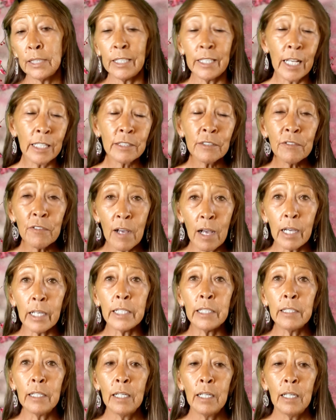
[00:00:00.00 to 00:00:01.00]
and that's
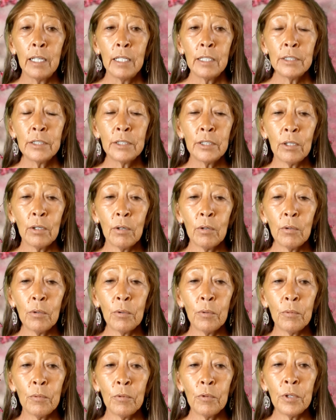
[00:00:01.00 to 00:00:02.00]
fine.
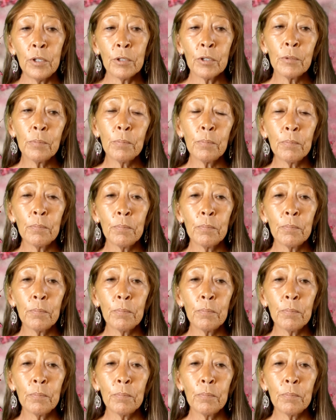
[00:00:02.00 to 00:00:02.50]
So they're